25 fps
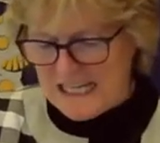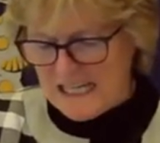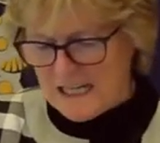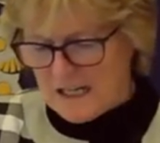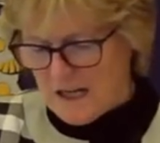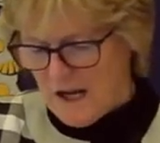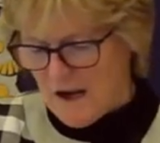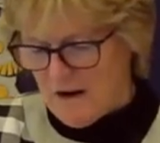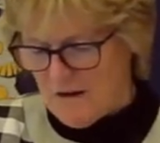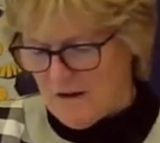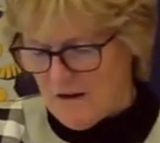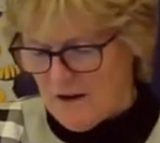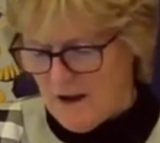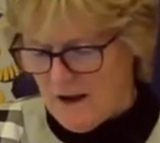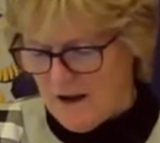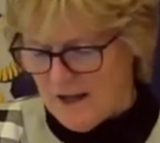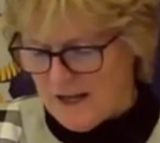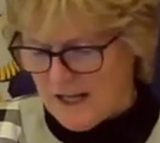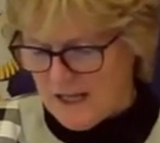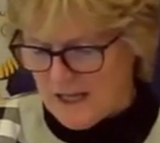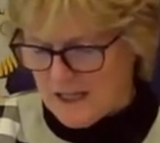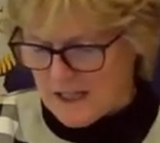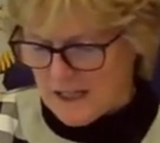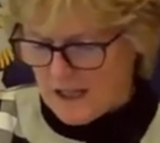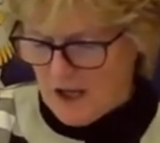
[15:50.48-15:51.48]
E.
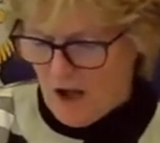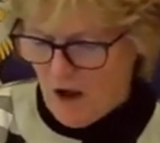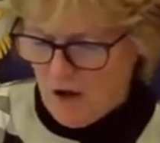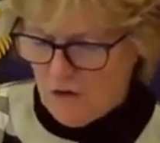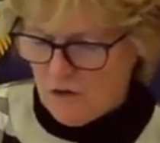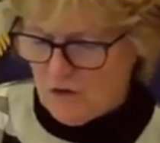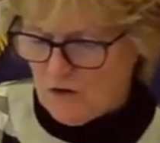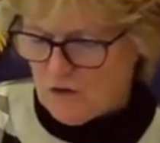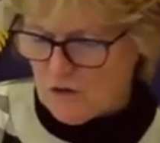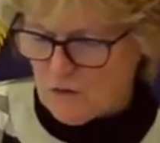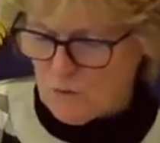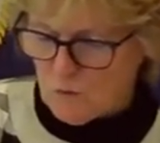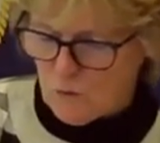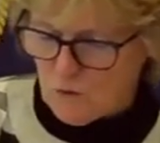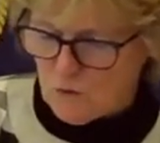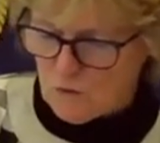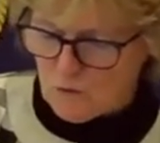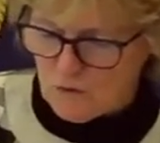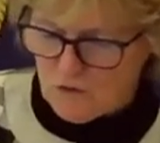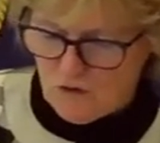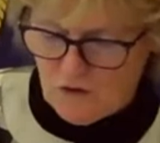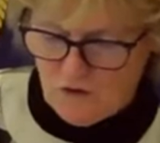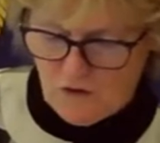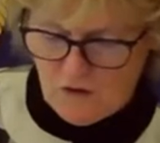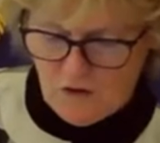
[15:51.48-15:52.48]
coli in coastal
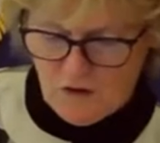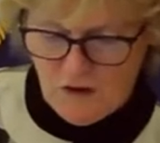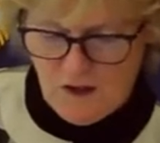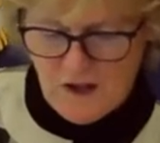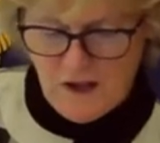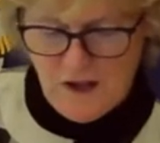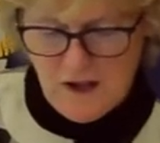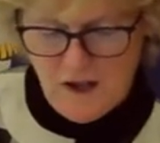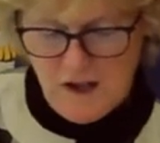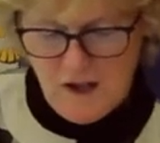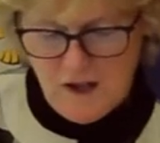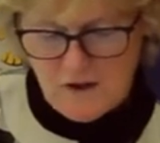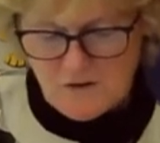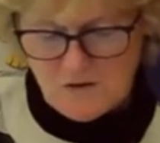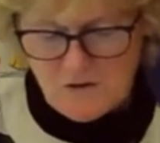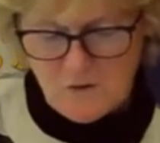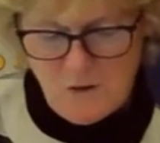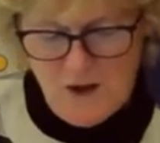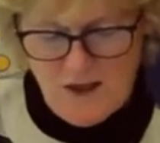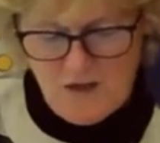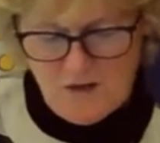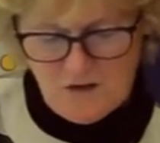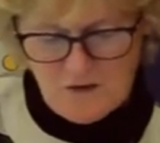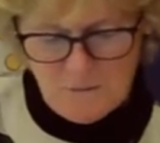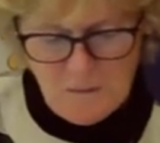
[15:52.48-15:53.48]
waters
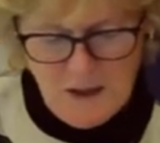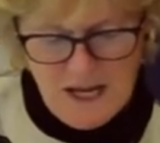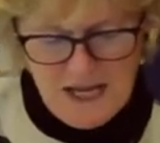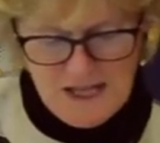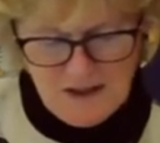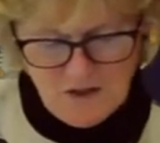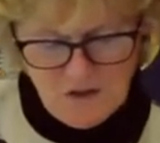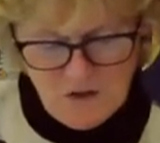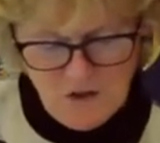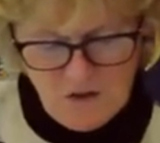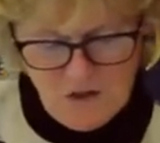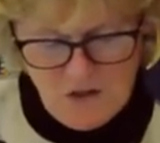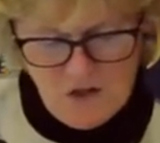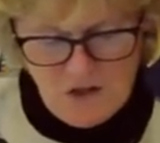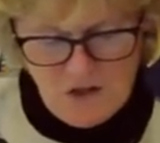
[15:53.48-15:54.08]
to estimate that